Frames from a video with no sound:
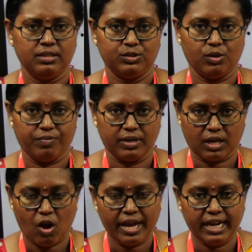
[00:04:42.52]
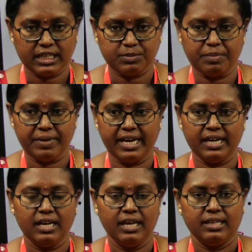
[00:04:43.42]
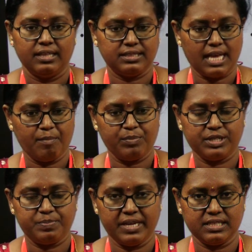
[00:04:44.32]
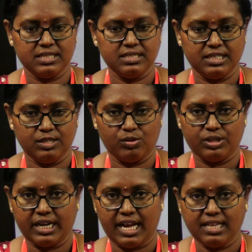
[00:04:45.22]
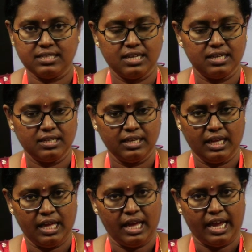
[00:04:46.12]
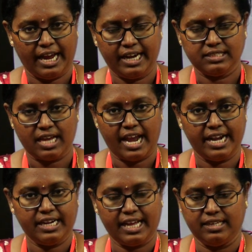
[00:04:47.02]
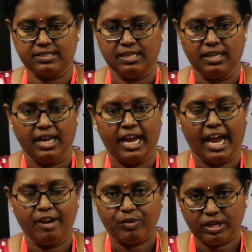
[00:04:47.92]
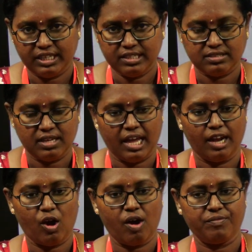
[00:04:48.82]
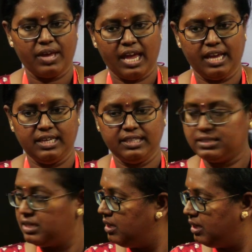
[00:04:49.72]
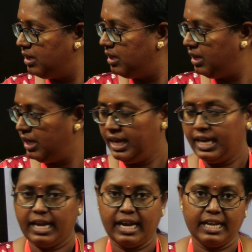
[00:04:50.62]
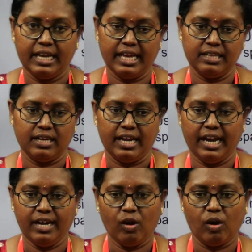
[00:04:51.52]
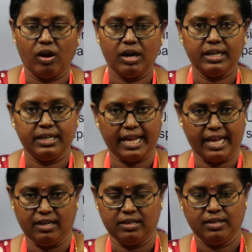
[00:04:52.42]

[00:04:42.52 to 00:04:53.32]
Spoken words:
so for coin experiment, the sample space is denoted as heads and tails, and for this n of a is getting either head or tail.